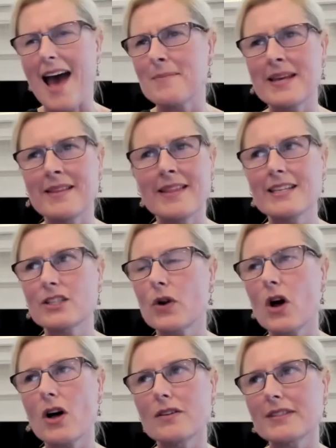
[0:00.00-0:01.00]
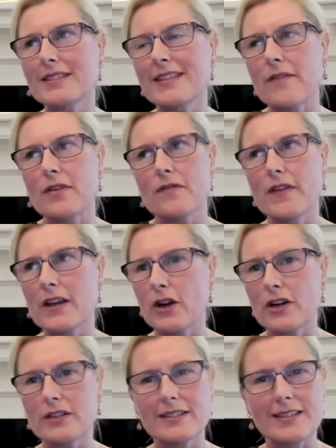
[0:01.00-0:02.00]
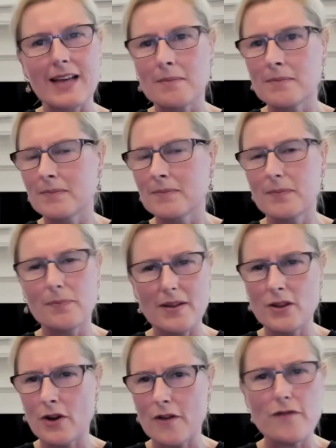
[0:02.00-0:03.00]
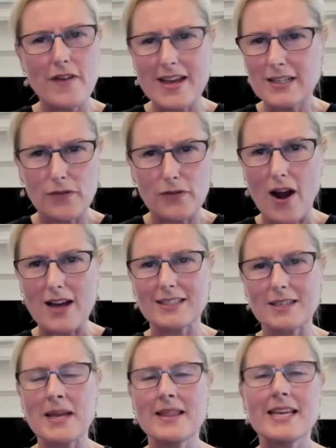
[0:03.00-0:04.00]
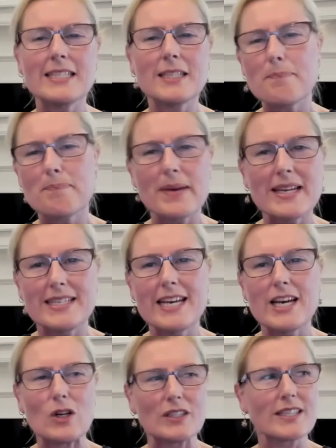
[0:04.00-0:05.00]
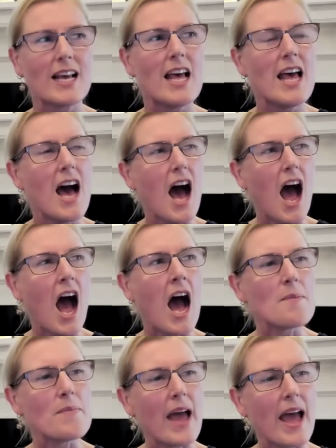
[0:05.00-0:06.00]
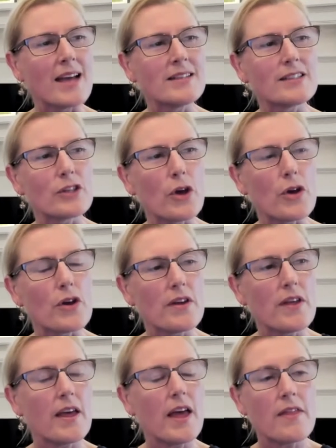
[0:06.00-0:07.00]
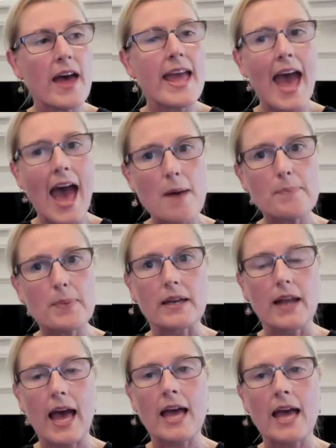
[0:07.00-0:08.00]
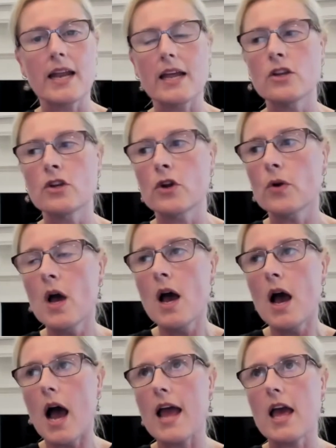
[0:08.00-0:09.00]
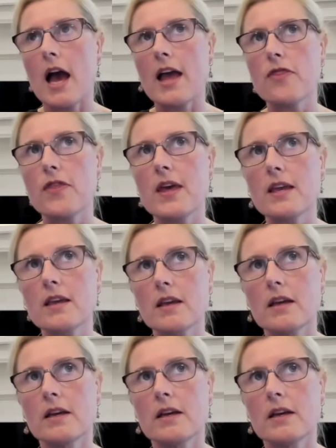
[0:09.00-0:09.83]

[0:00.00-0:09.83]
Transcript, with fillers: I uh, mean, these are all seven figure some you know fees for us. I mean, these are big deals. Yeah. Um, and so, and they happen. And, and you know, I, I think